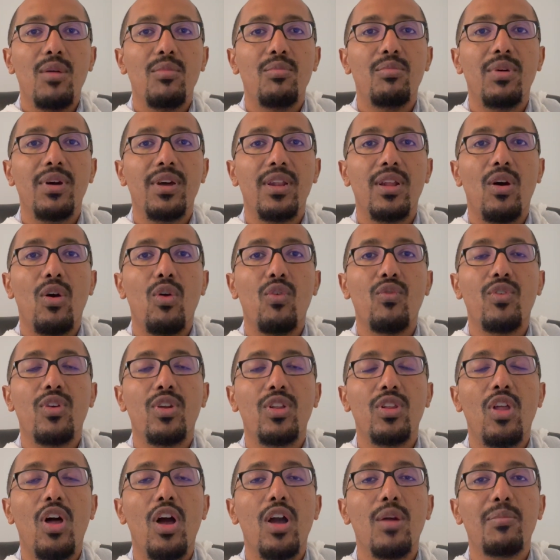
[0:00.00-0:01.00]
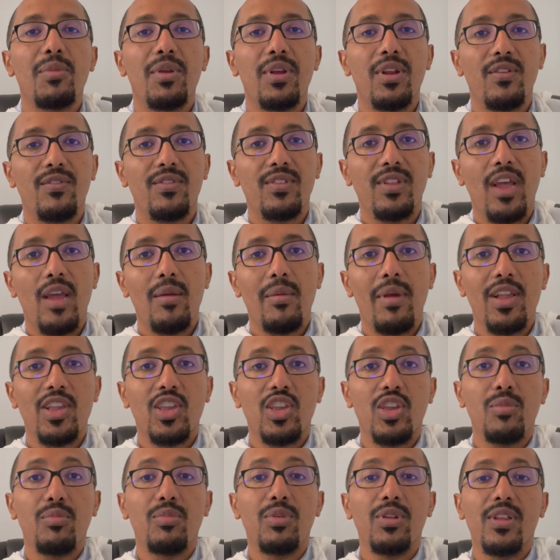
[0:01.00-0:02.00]
but over a long period of time
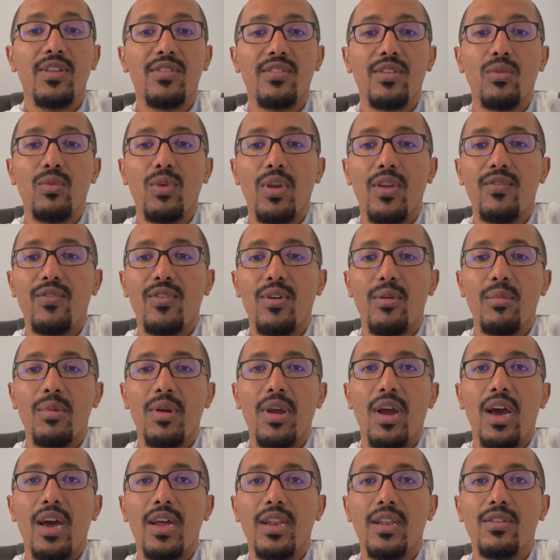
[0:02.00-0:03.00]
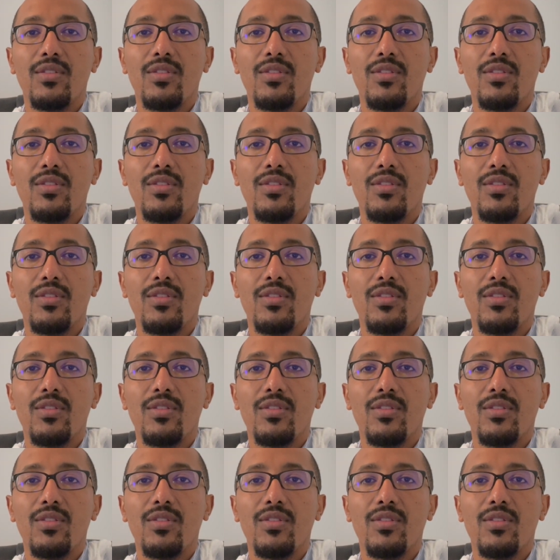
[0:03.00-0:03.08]
actually pull us away from God.